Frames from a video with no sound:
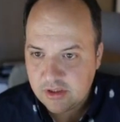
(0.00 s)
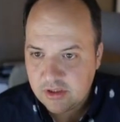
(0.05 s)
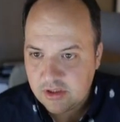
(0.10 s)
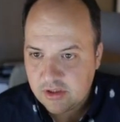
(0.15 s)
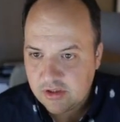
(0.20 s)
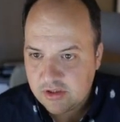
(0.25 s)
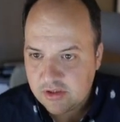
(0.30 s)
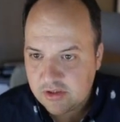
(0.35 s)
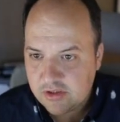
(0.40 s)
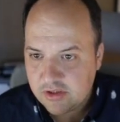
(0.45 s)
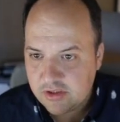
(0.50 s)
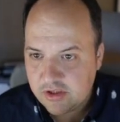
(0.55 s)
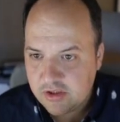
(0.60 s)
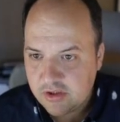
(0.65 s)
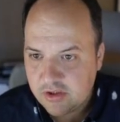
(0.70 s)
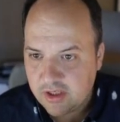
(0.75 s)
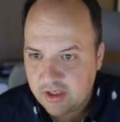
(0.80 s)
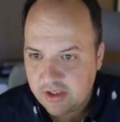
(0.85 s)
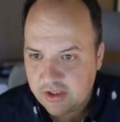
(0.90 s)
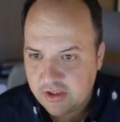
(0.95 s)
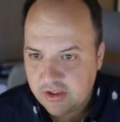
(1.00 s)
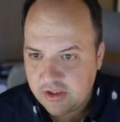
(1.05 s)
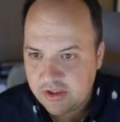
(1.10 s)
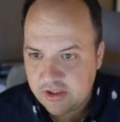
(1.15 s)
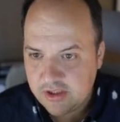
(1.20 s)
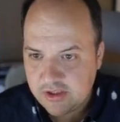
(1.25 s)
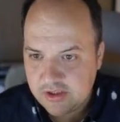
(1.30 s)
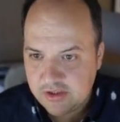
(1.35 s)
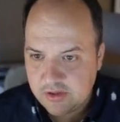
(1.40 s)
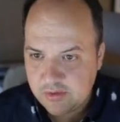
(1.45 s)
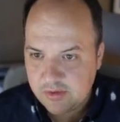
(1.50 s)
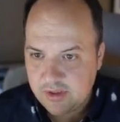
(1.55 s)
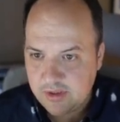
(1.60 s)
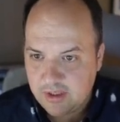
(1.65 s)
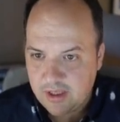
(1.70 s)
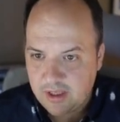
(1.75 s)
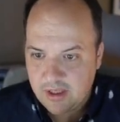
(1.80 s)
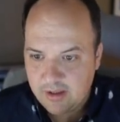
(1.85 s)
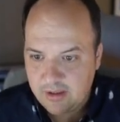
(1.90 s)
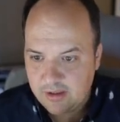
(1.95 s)
So let's try just doing
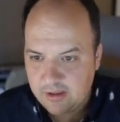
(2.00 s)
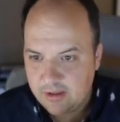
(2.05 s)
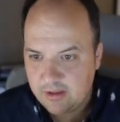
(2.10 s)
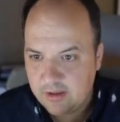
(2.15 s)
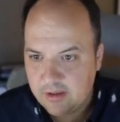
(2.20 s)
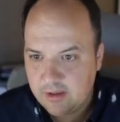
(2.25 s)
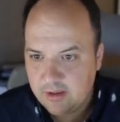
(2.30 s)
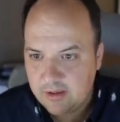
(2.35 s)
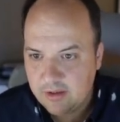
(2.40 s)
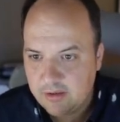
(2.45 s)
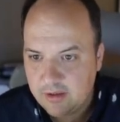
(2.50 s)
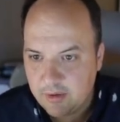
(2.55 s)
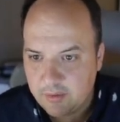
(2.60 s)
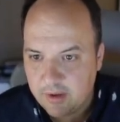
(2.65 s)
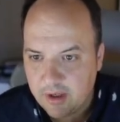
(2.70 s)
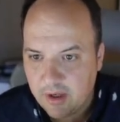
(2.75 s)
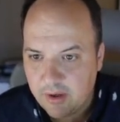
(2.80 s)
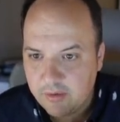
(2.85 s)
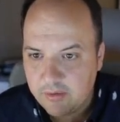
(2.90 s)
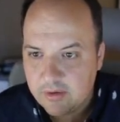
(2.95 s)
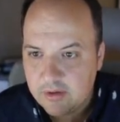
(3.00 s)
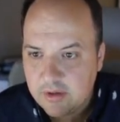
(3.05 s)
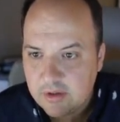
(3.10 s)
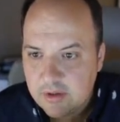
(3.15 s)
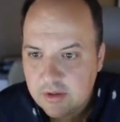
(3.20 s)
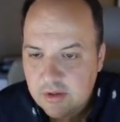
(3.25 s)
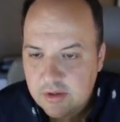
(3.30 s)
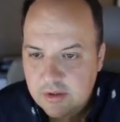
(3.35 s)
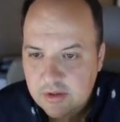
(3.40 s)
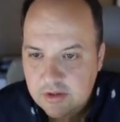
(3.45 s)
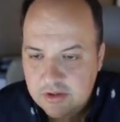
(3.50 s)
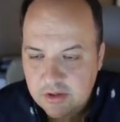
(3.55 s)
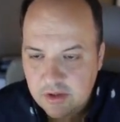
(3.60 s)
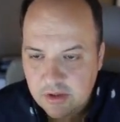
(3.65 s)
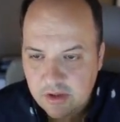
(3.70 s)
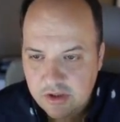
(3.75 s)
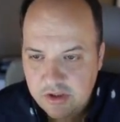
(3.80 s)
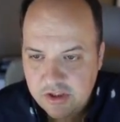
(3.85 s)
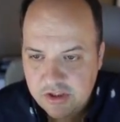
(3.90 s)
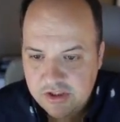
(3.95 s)
that. There we go. So
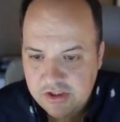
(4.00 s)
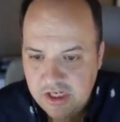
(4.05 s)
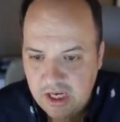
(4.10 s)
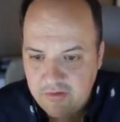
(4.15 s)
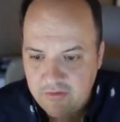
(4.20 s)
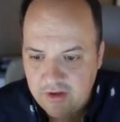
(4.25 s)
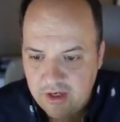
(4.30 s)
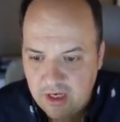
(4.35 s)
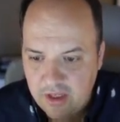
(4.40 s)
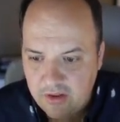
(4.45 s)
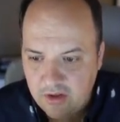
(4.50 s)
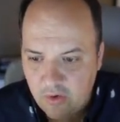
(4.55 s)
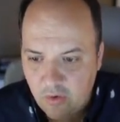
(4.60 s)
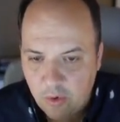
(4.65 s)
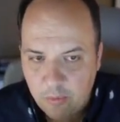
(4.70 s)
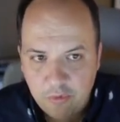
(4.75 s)
it'll just save it in the normal